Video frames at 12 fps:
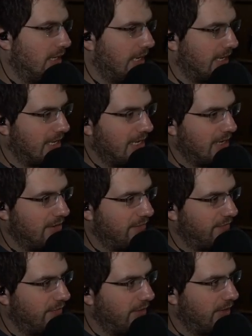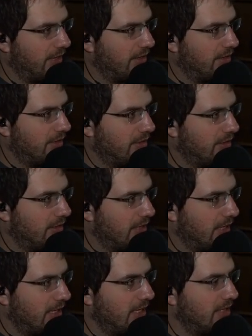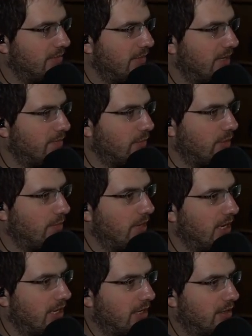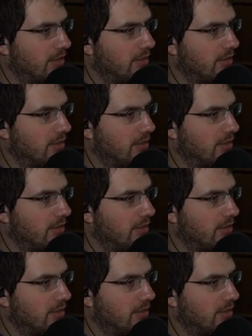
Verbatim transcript: I can't afford it. I need to make more money.